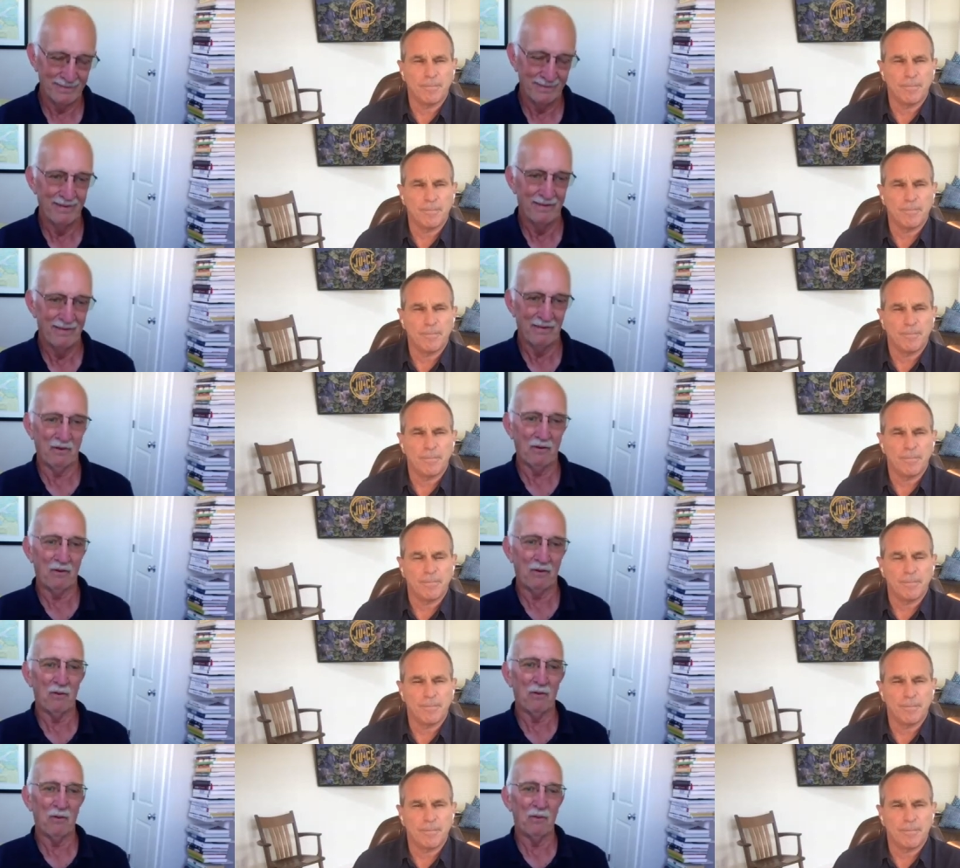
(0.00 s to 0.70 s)

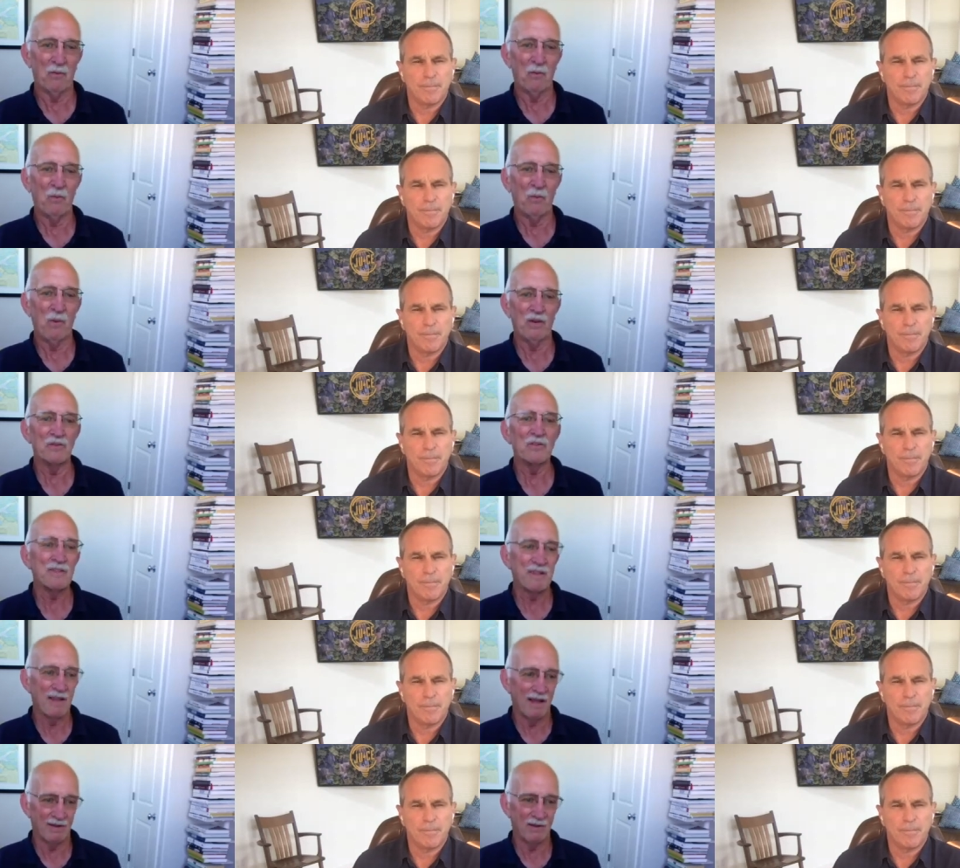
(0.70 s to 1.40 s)
Speaker 1: are the ones
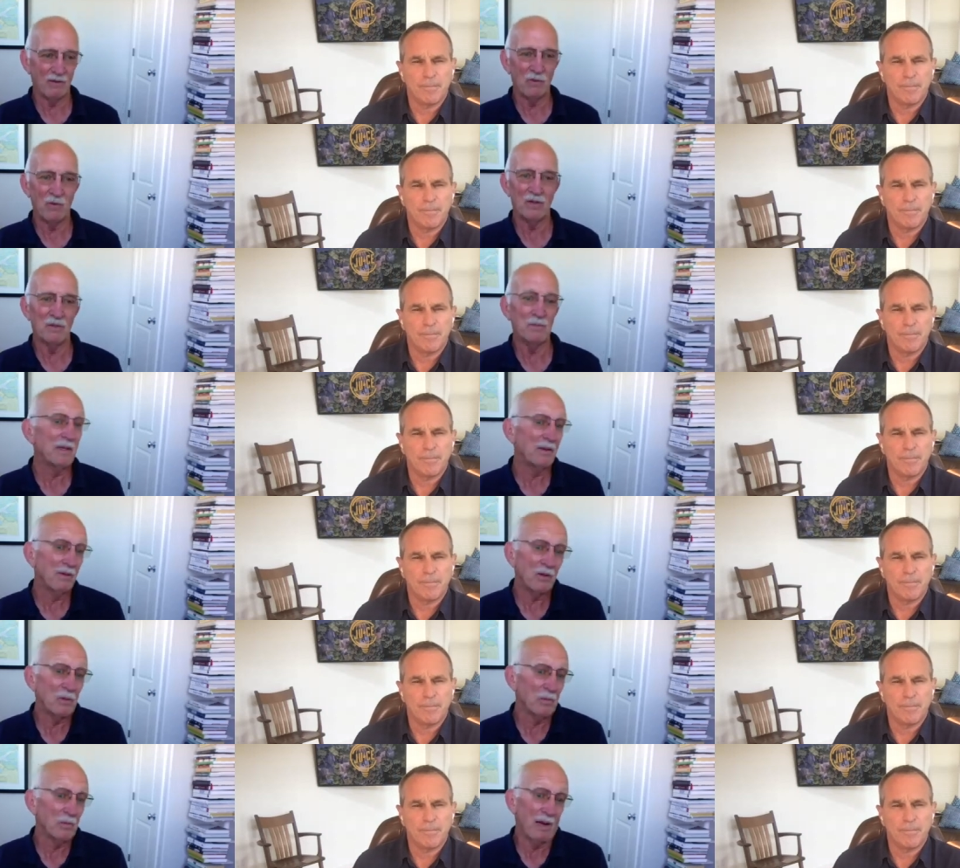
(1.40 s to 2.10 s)
that are going to be
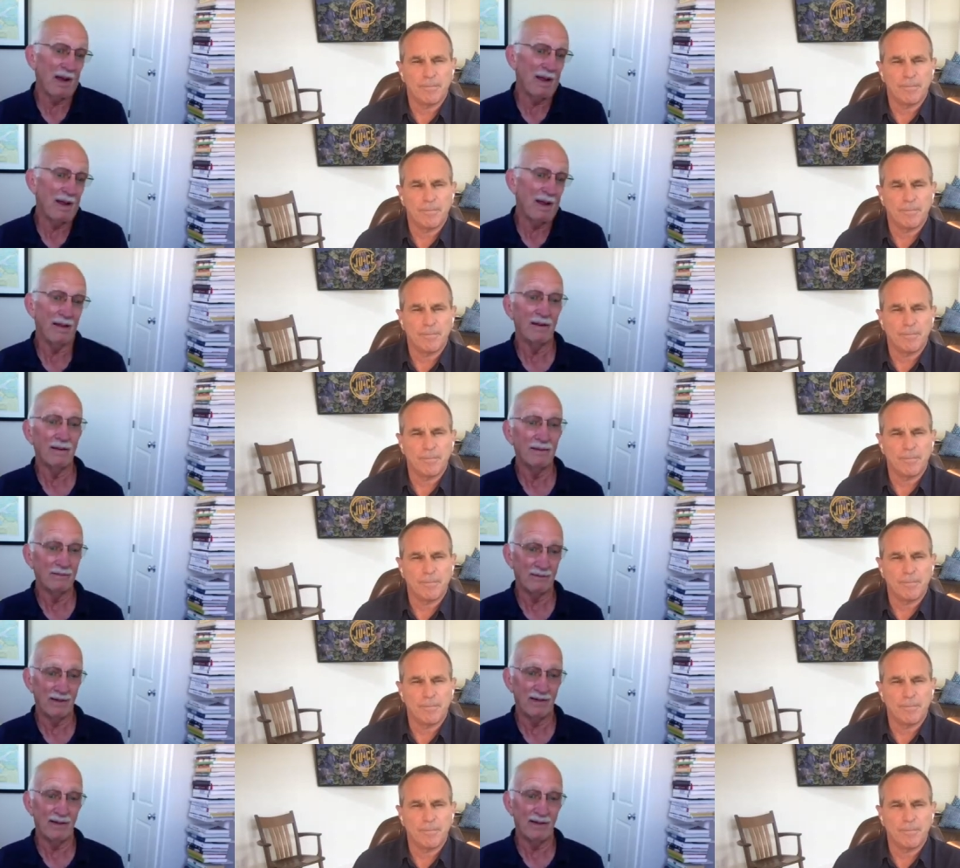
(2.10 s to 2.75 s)
hurt by it, right?